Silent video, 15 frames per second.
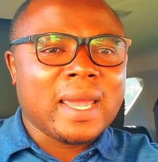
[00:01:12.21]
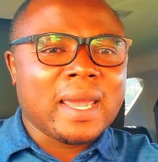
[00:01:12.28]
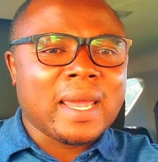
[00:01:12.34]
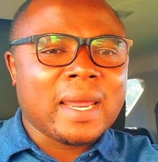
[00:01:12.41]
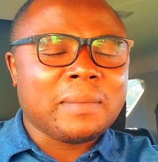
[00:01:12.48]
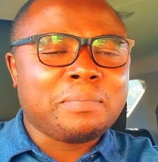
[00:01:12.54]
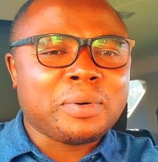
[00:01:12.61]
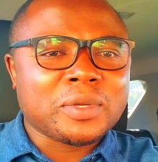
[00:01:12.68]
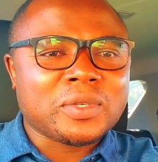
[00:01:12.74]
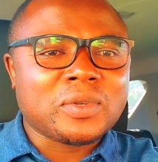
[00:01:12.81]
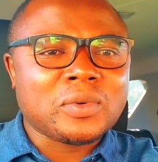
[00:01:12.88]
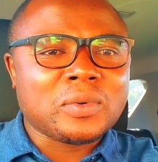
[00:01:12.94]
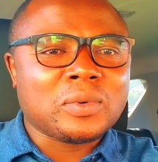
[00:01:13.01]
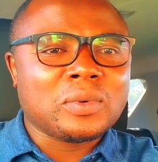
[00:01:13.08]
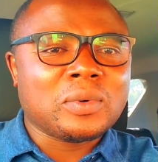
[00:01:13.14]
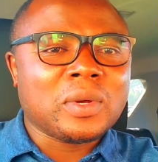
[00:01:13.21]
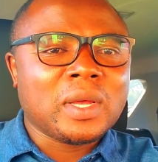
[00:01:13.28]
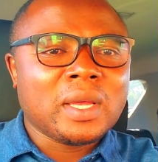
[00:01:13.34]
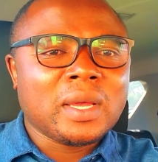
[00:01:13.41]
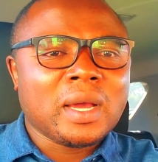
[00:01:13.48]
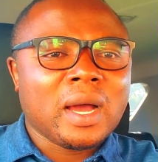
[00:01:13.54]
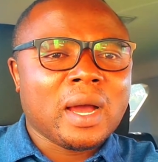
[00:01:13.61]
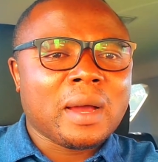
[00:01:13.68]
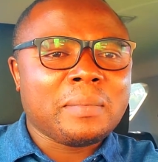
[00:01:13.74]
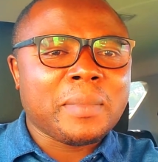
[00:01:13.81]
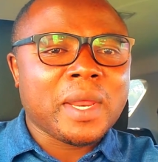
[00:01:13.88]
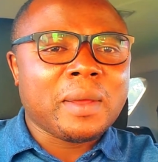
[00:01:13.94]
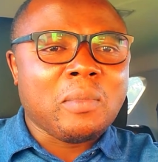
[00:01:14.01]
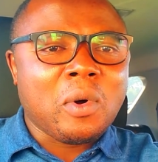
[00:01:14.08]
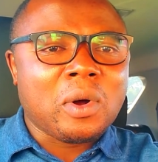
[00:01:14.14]
and pursue
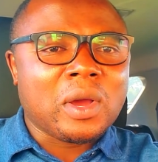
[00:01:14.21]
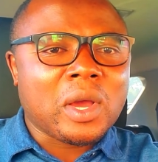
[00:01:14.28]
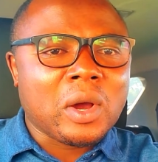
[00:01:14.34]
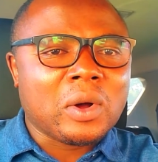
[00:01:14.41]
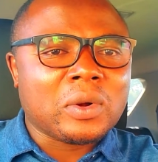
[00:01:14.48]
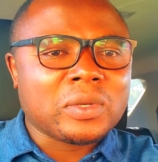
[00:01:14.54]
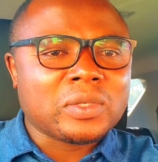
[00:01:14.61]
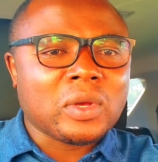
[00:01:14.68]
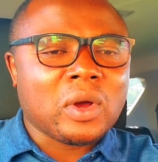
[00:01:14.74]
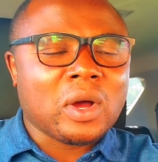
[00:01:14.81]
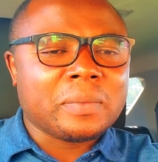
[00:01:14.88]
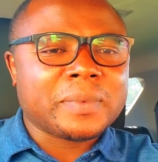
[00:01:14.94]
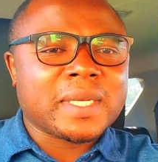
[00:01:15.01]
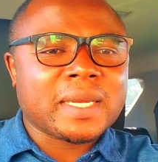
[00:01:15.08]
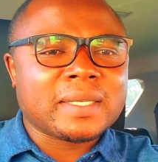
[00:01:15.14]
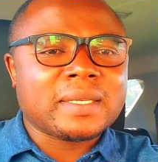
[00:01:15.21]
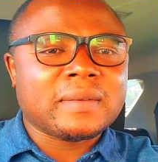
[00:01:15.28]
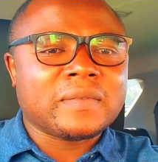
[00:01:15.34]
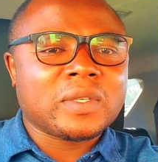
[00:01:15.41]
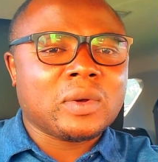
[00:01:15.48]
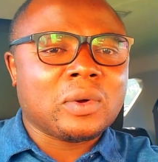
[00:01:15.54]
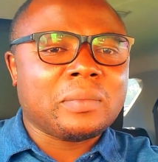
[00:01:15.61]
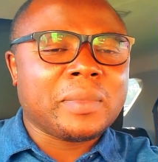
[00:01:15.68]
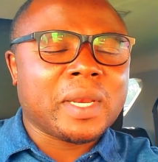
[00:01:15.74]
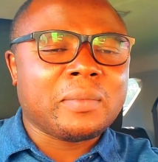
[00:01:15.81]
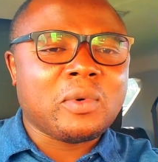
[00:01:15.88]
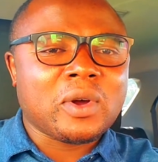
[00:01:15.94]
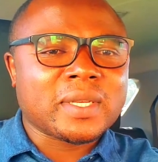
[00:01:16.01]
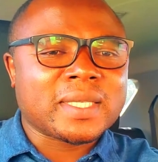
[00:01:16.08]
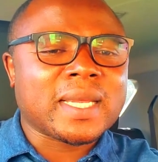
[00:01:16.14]
many more goals or objectives or many
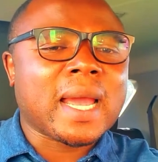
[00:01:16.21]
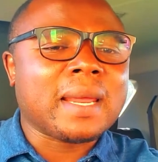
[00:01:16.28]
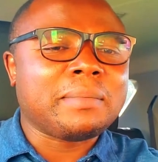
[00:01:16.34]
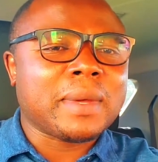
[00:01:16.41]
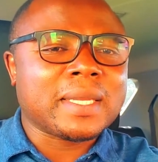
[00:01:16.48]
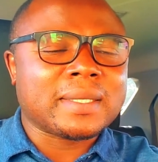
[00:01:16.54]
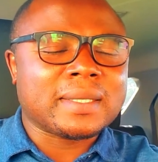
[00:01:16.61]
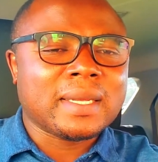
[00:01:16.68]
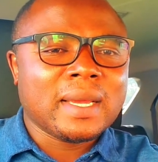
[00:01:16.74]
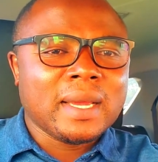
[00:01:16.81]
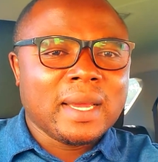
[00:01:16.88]
more assignments.